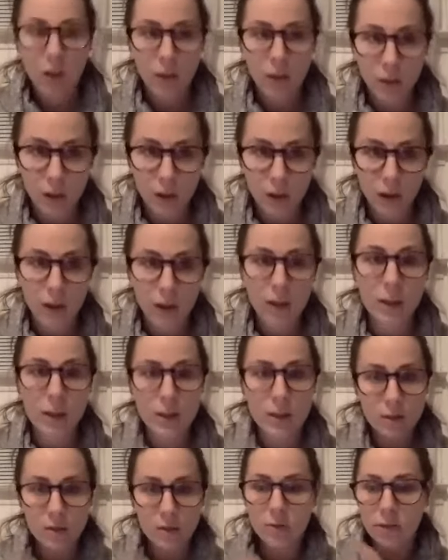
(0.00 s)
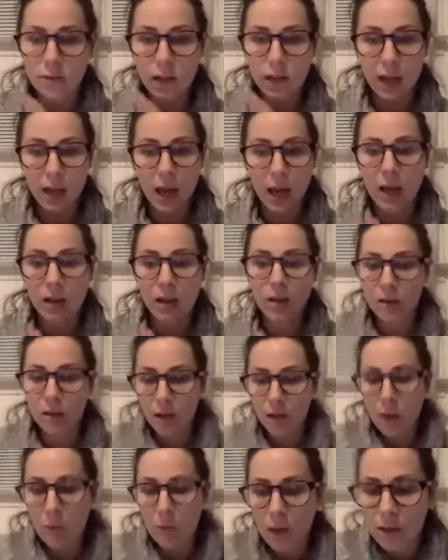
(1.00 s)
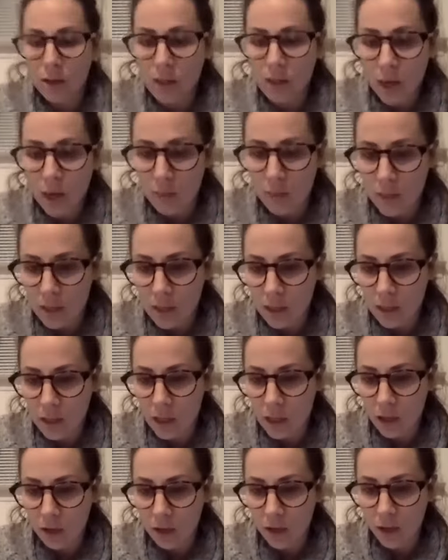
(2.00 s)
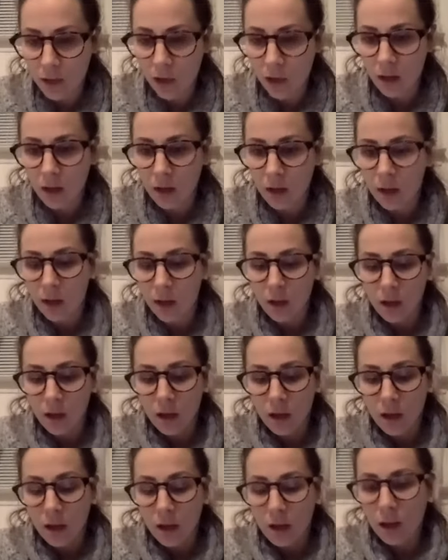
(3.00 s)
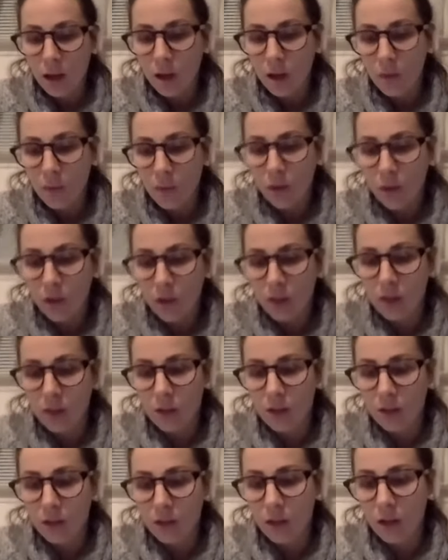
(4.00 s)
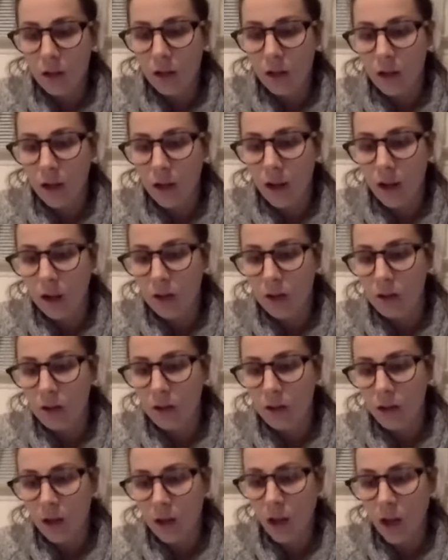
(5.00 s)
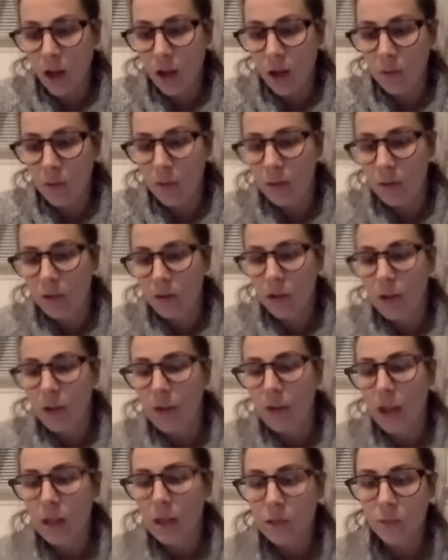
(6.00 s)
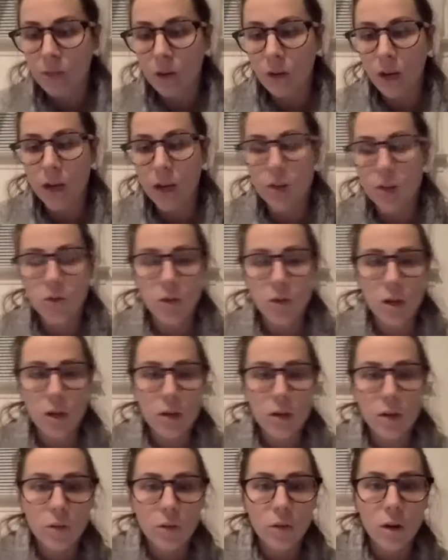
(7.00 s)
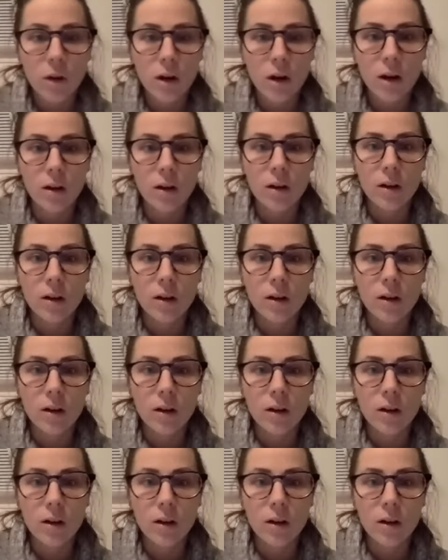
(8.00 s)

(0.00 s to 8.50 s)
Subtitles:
I'm going to type this in here, the It Works Connect app, and that's for Android or